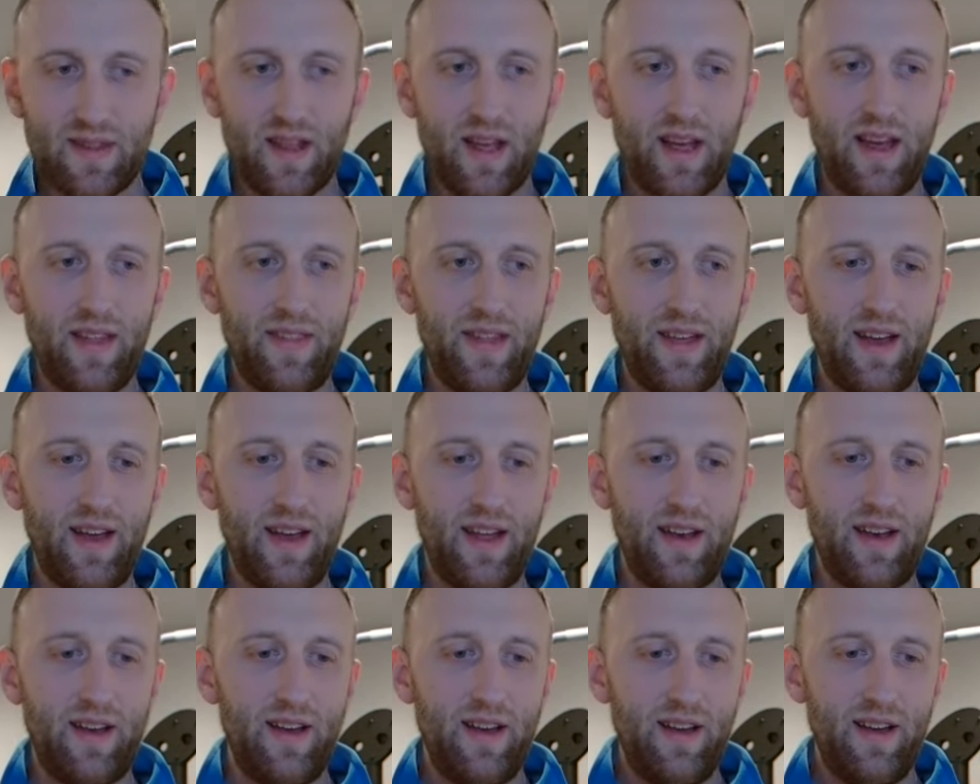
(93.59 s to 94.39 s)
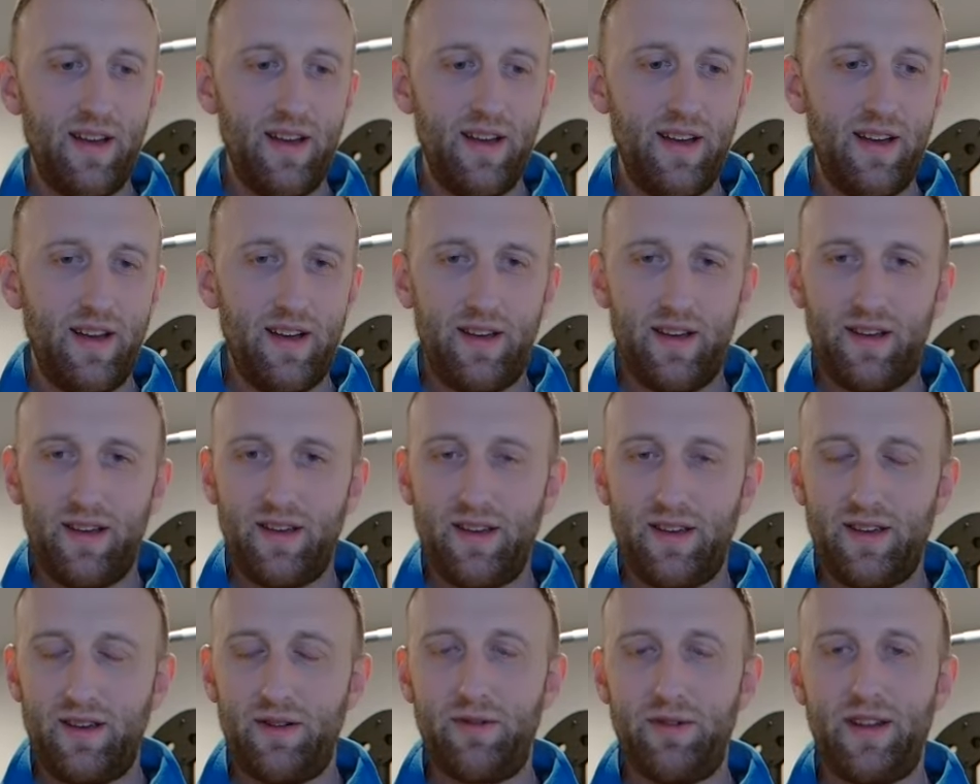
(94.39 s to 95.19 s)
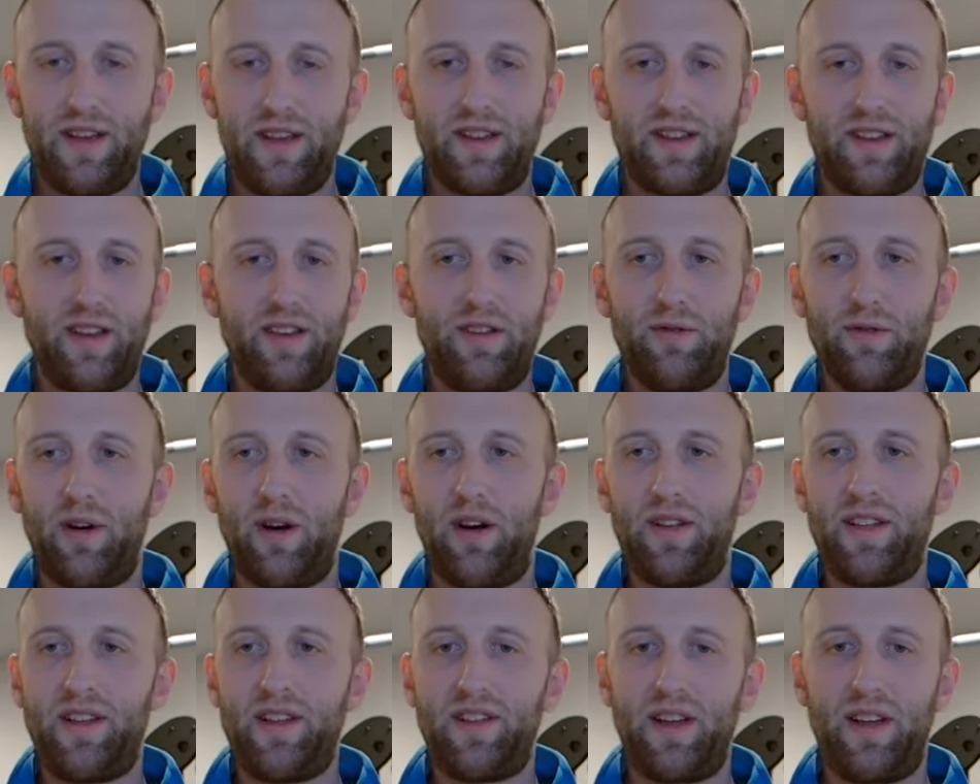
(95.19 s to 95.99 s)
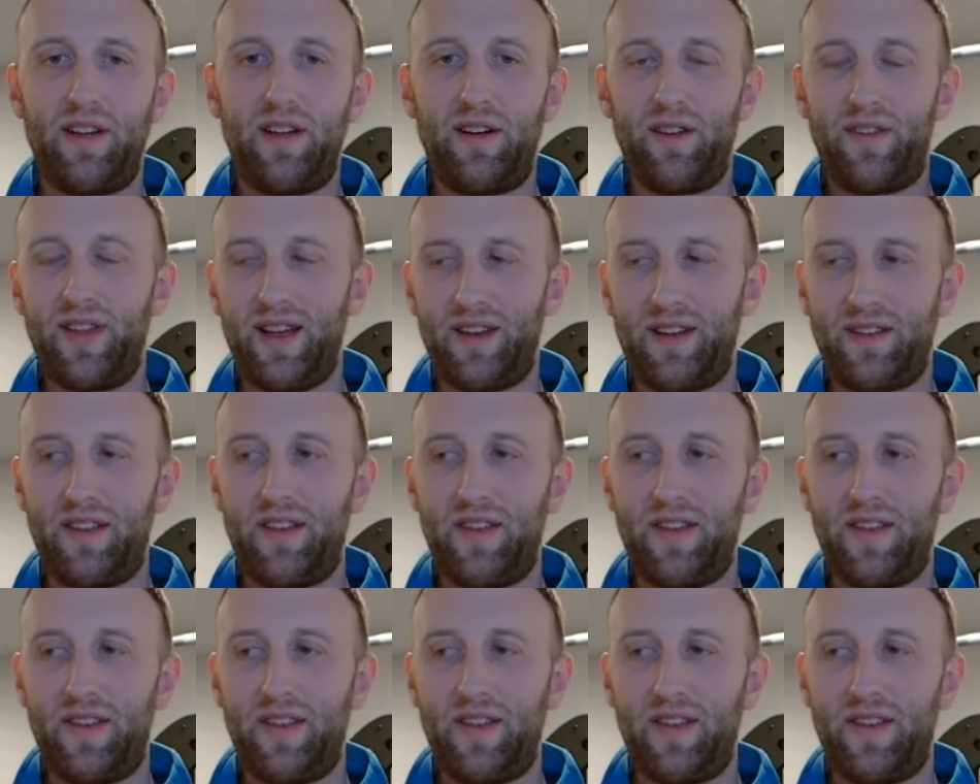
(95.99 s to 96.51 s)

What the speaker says: And then you need to do all these other things.